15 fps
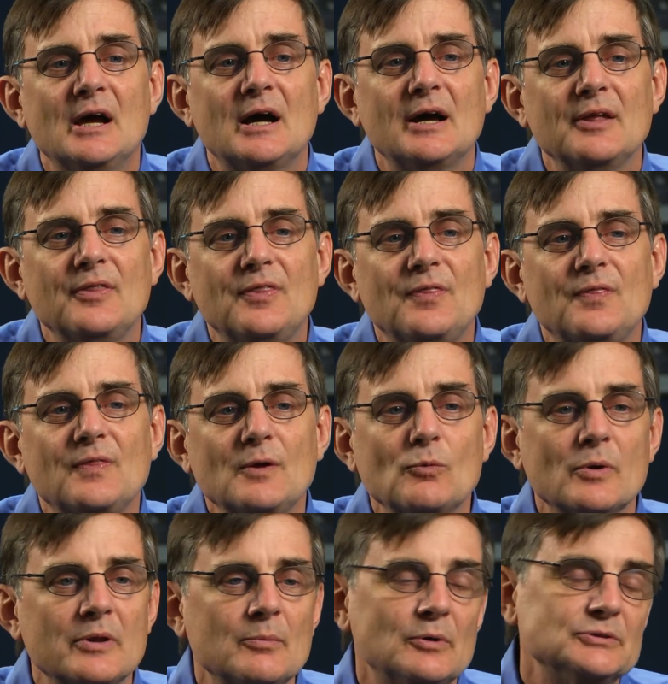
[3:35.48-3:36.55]
I
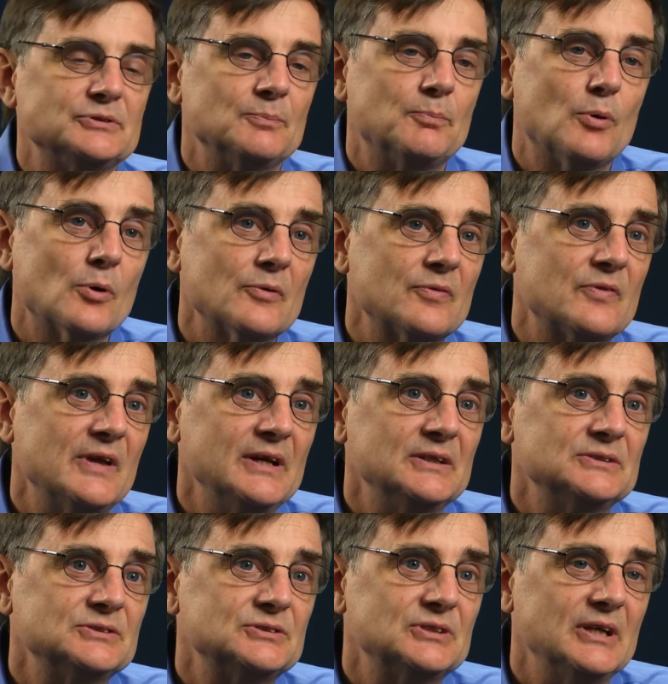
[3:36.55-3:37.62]
think one of the most important
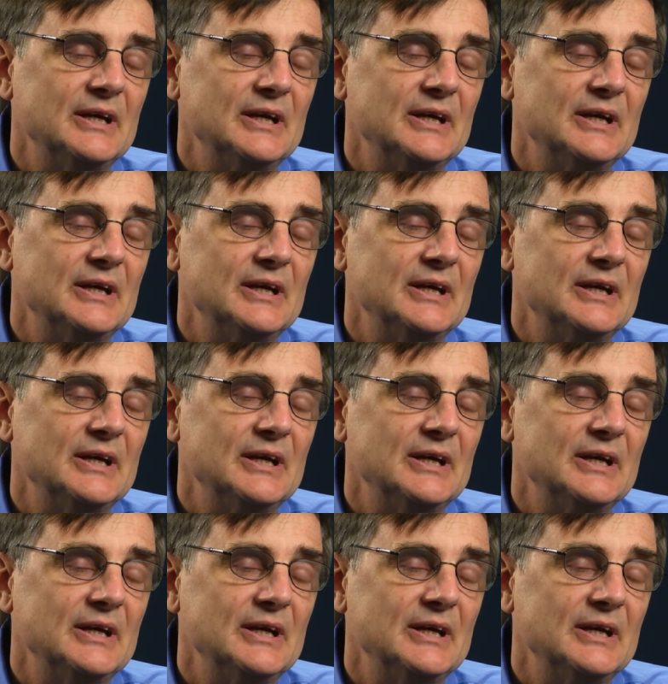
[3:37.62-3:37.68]
things